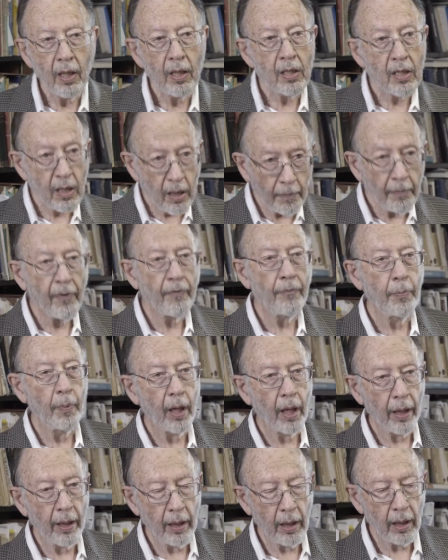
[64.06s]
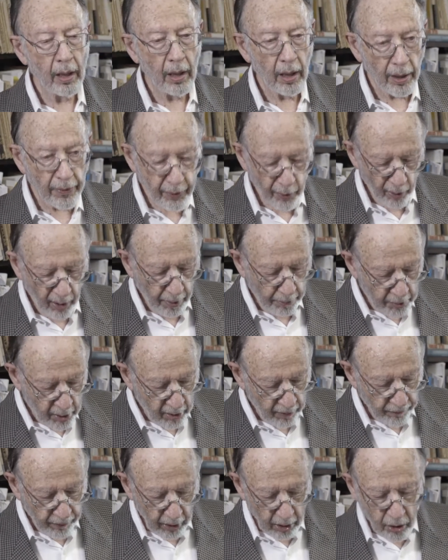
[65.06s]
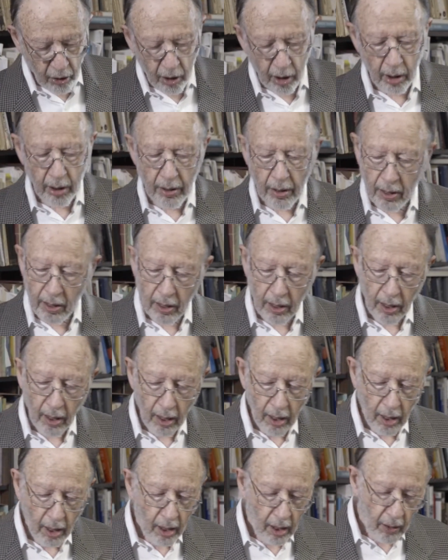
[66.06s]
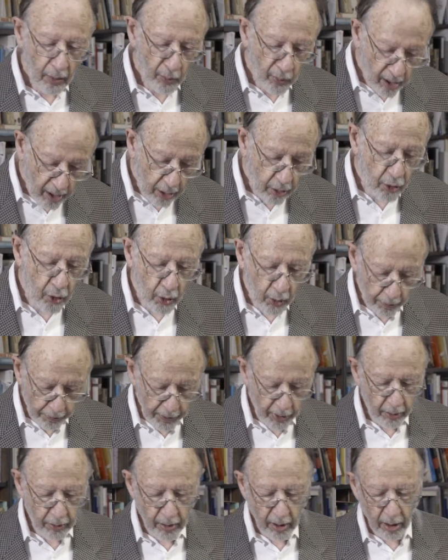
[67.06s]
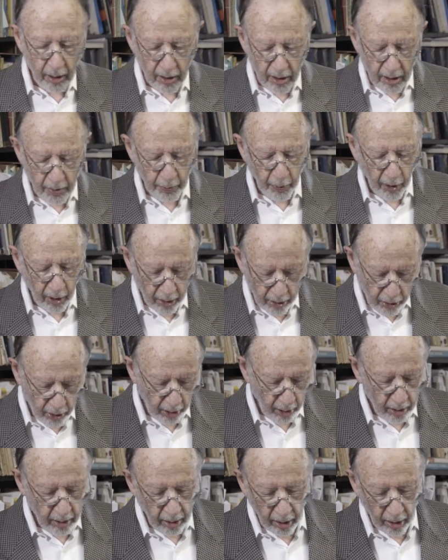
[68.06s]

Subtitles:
some of my other observations will contribute to this project.